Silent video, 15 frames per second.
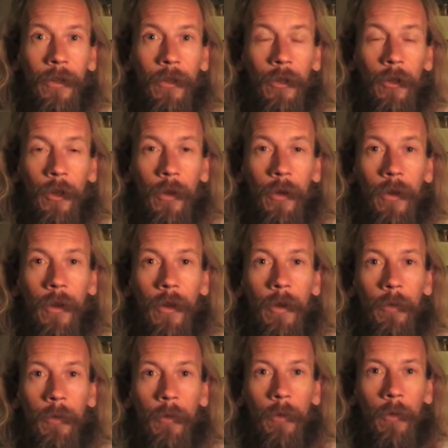You
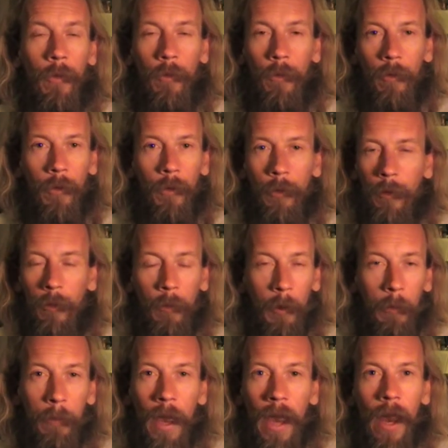know, my
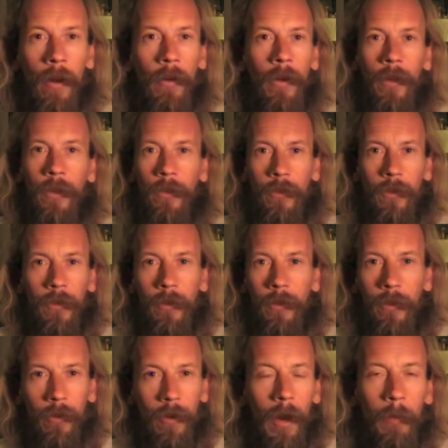parents,
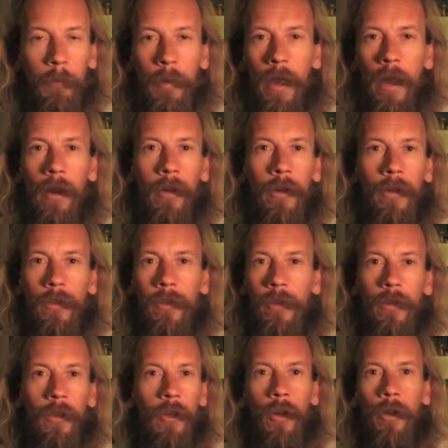grandparents,
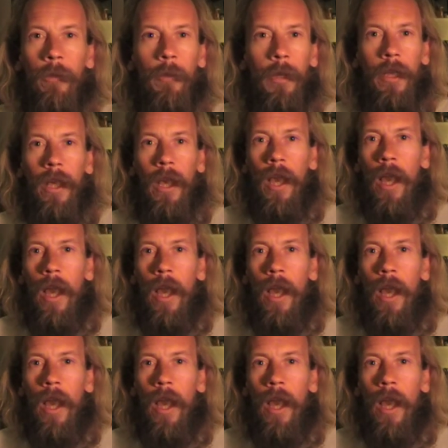you know what I mean?